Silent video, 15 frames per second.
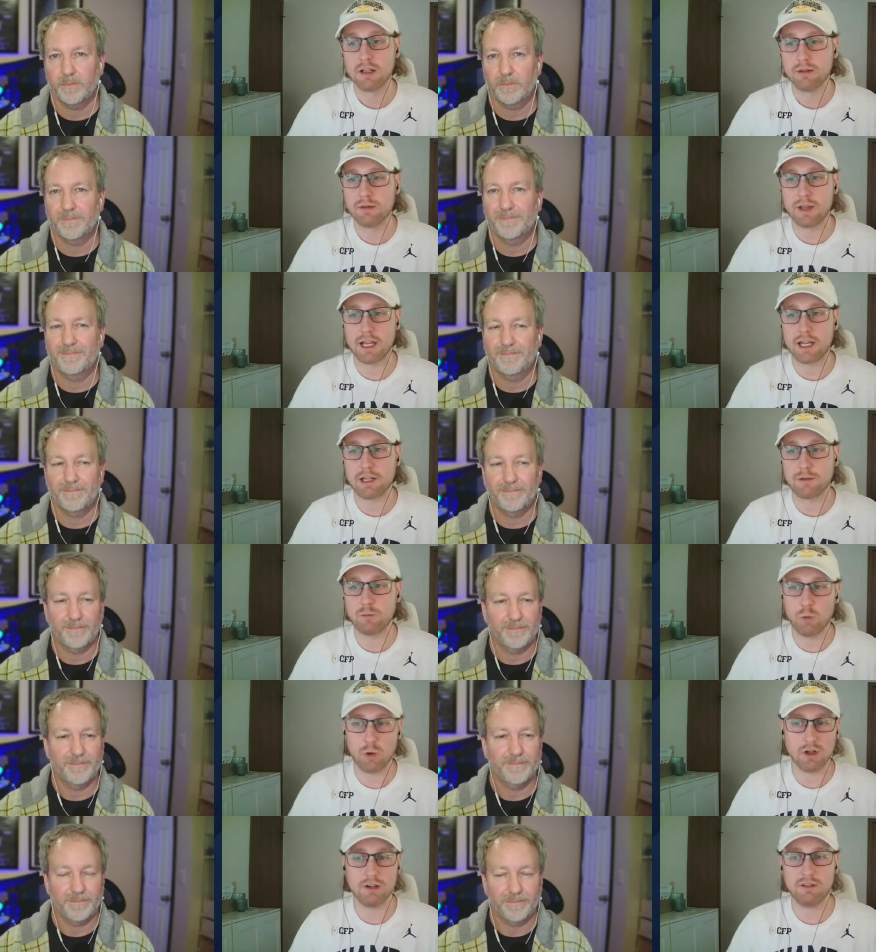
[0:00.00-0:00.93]

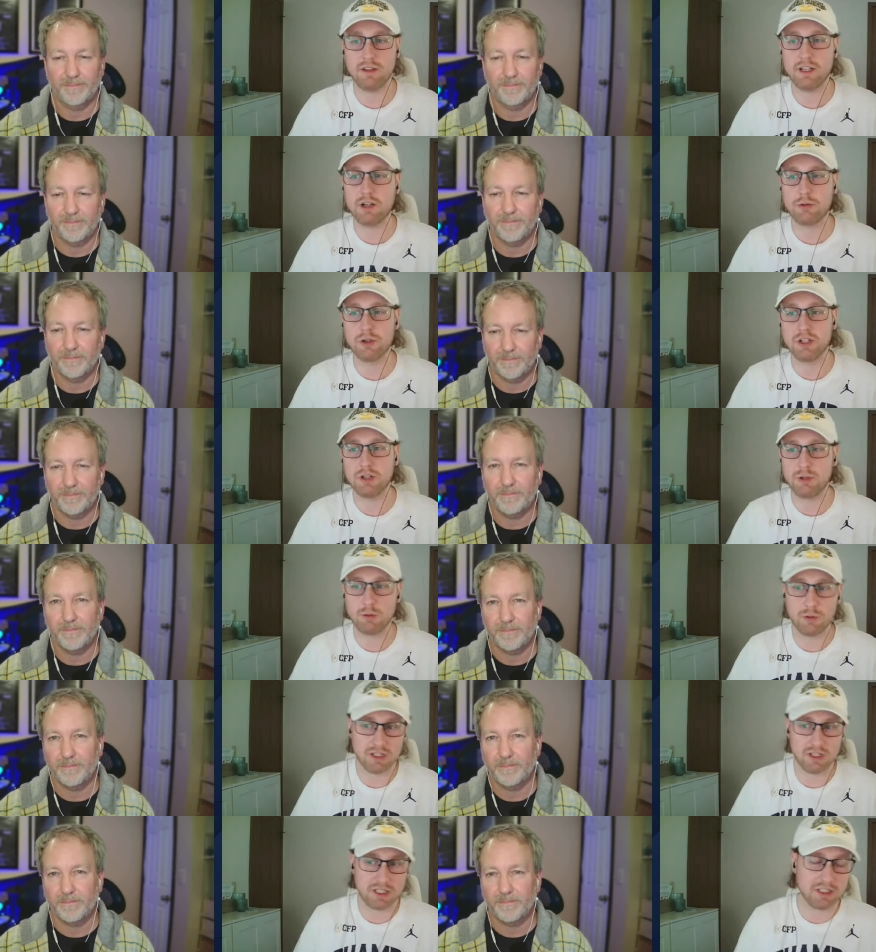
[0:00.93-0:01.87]
Speaker 1: then what are they going to be
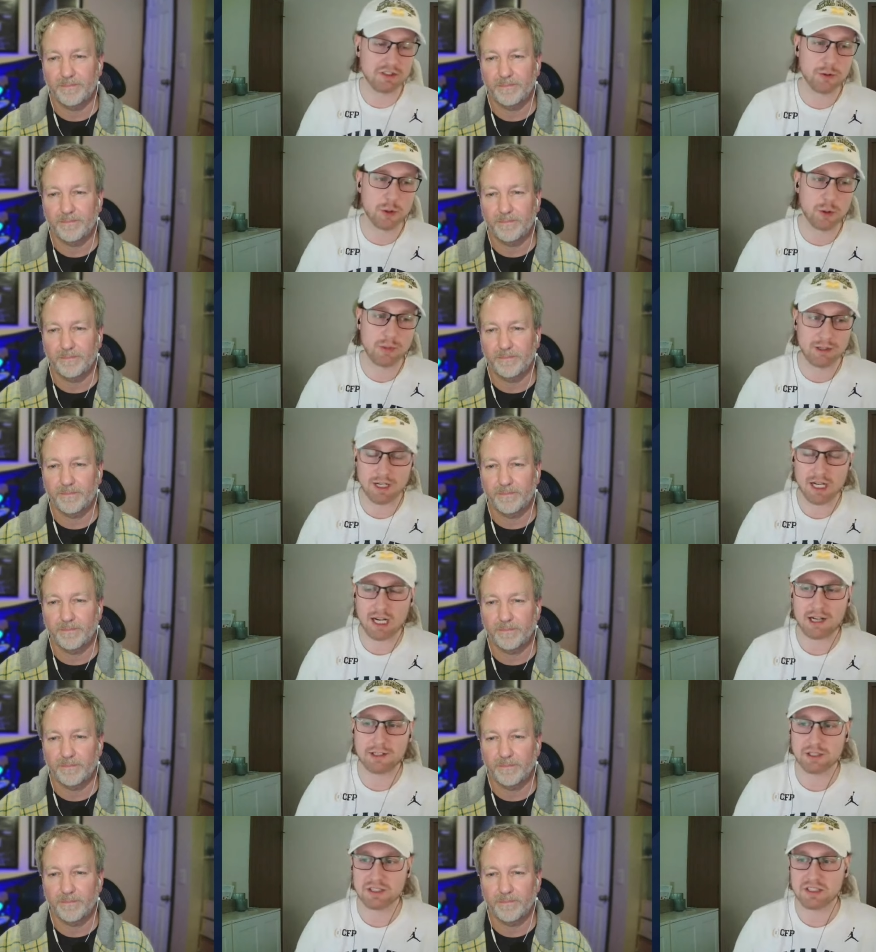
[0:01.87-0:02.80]
willing to do about
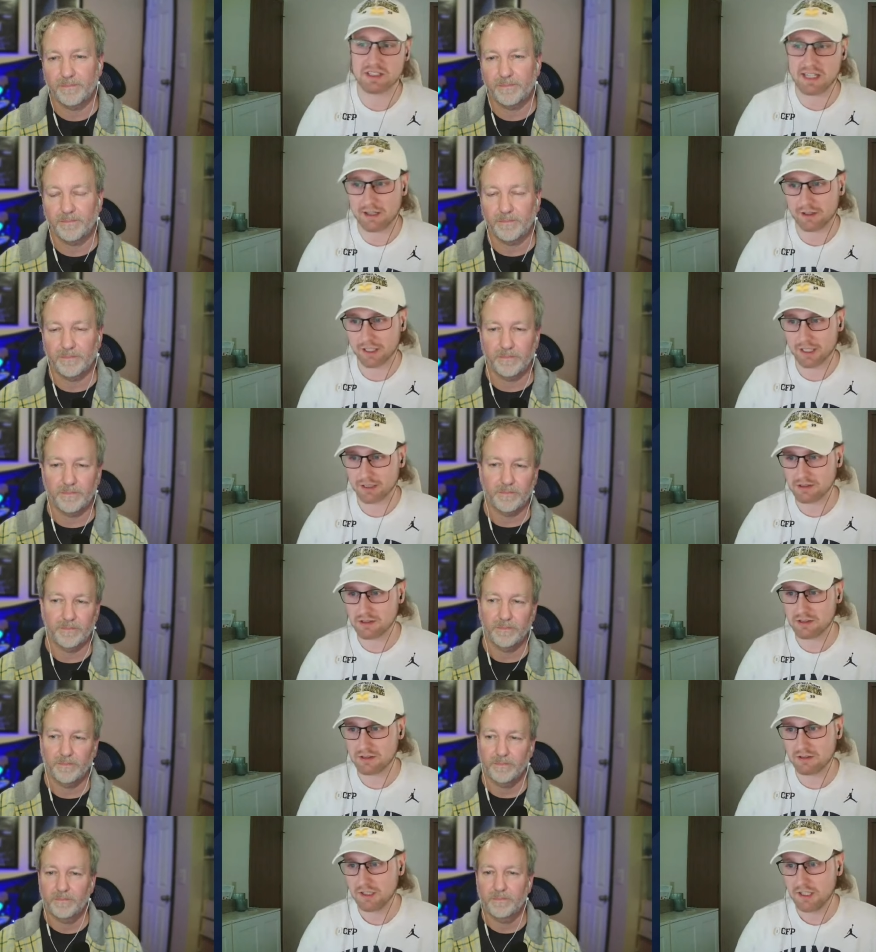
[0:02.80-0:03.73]
Connor
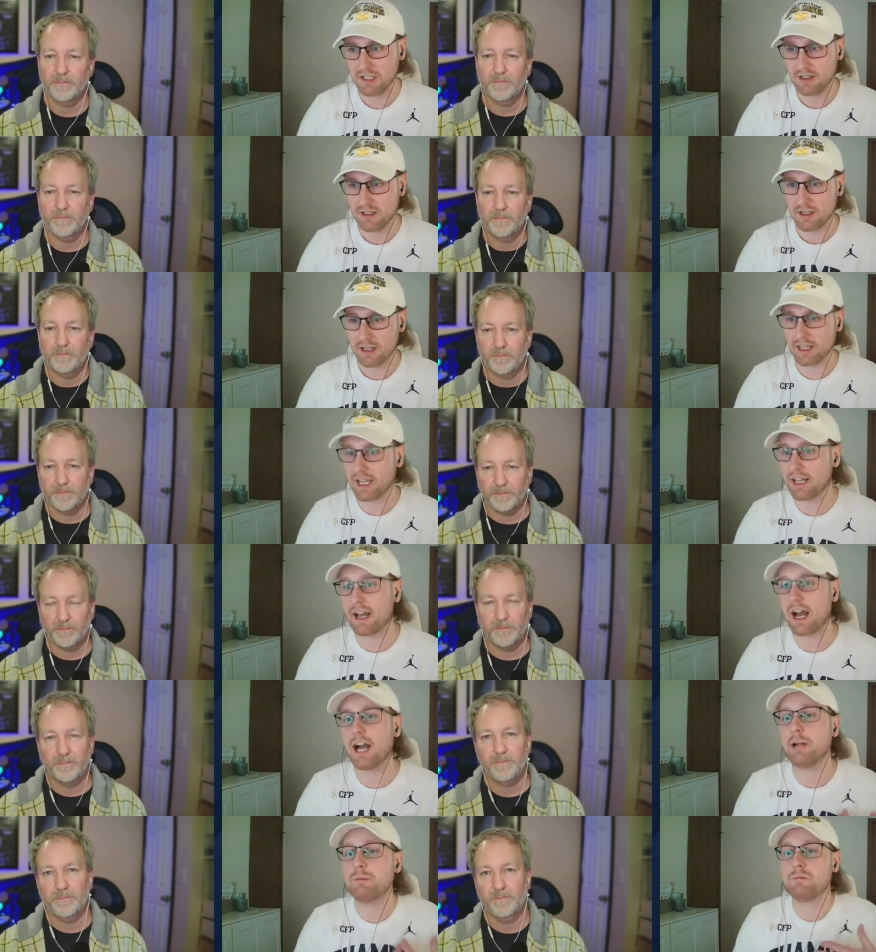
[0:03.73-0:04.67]
Stalions? Again,
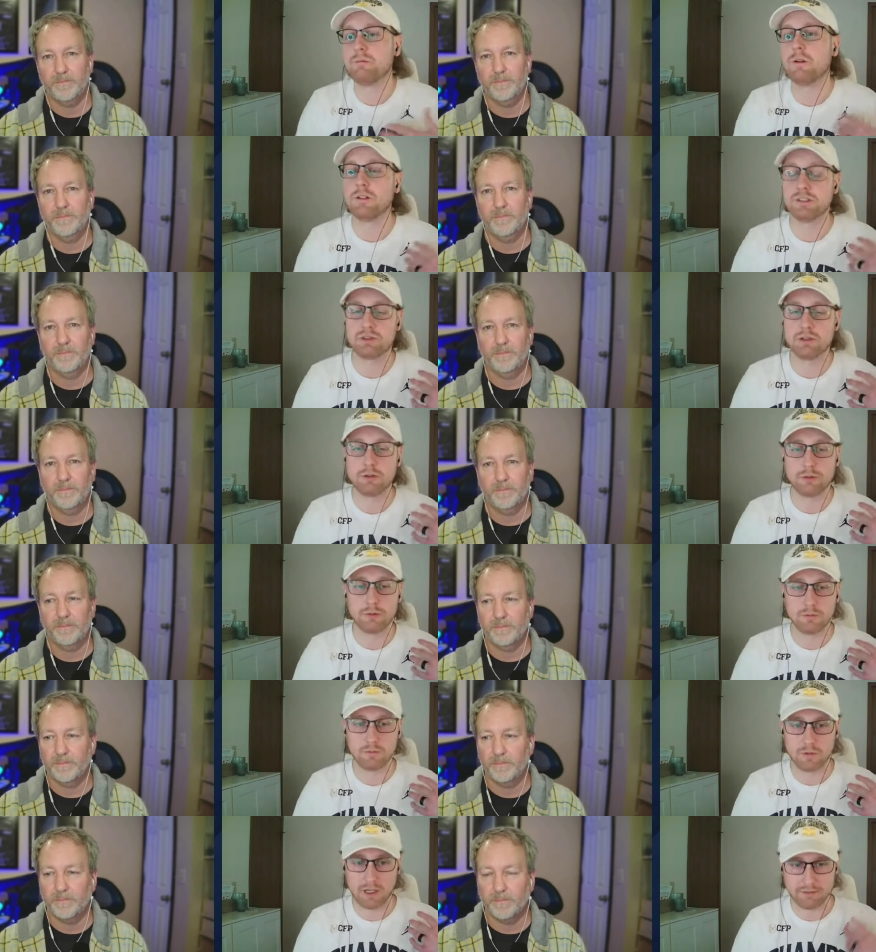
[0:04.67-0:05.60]
I'm so
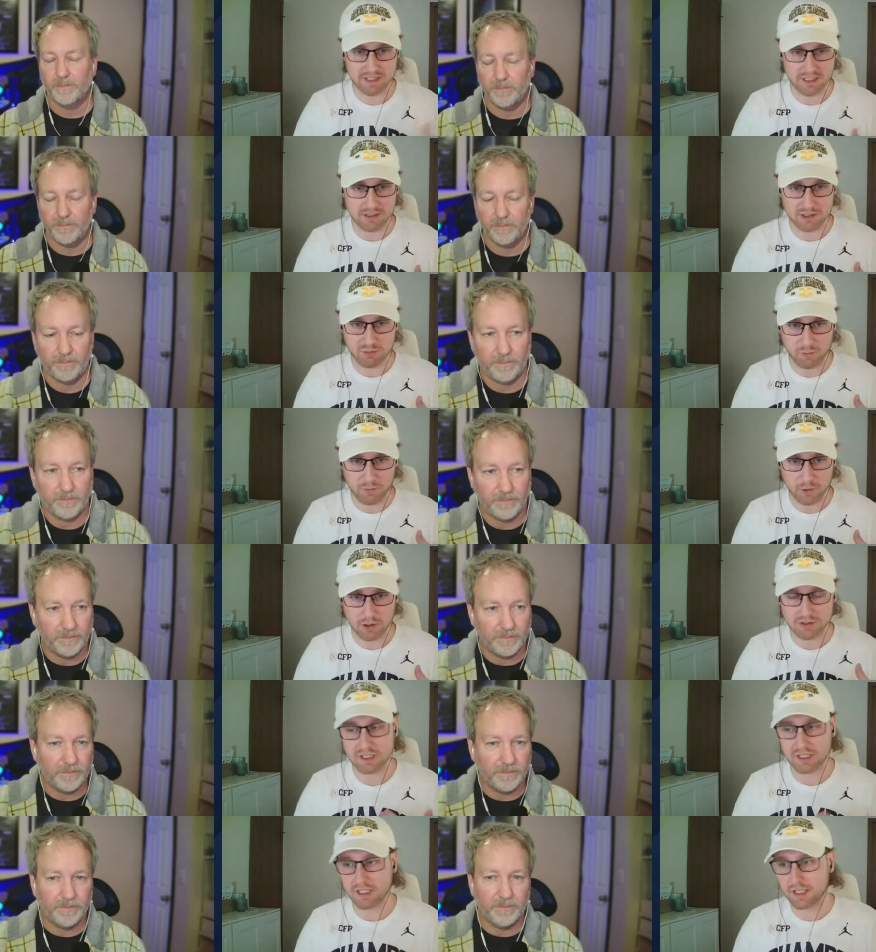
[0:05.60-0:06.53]
I've said this before,
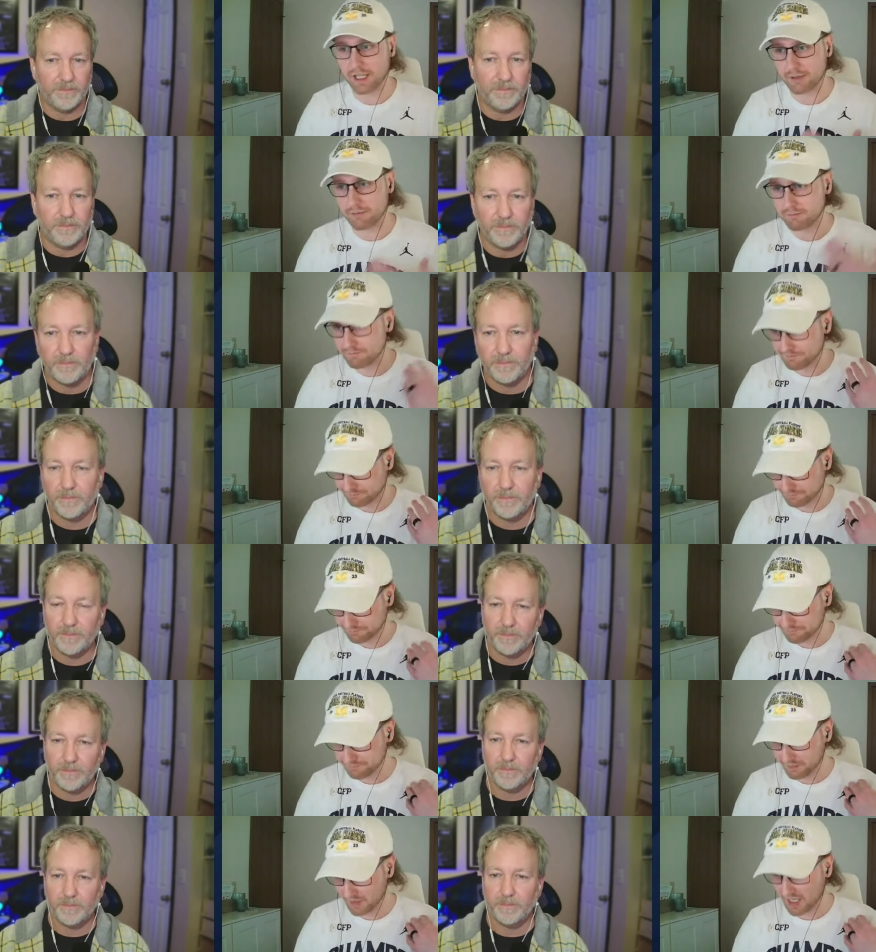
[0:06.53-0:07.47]
I'll say it again.
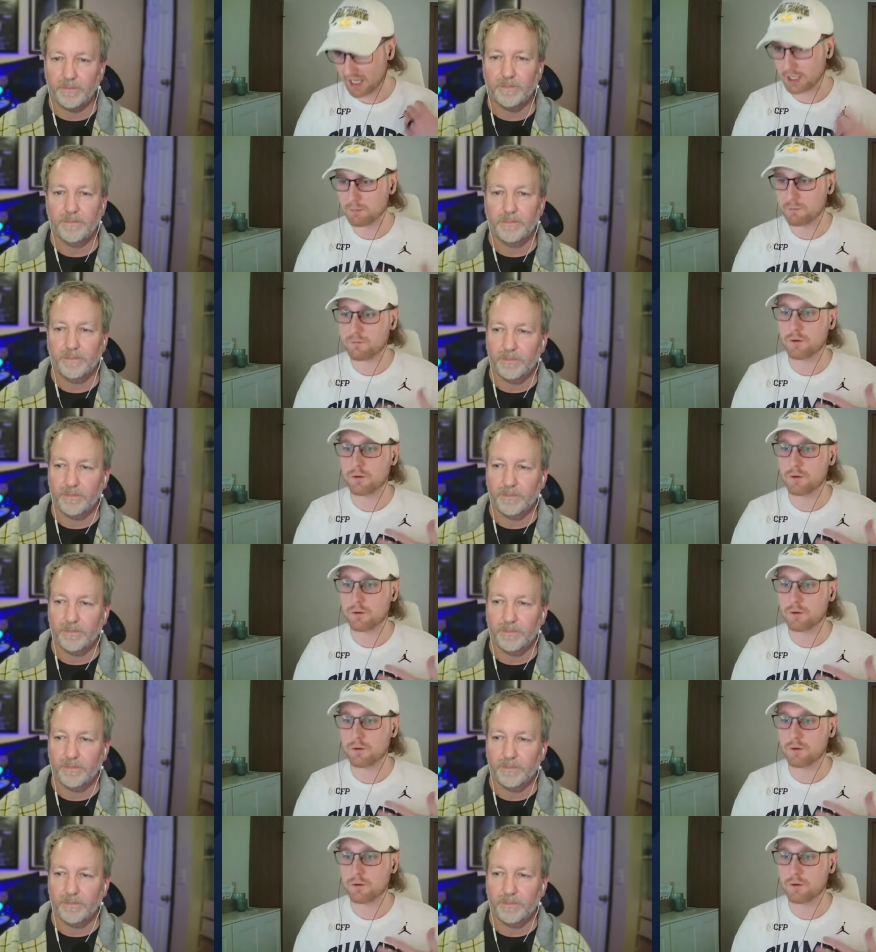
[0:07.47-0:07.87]
I am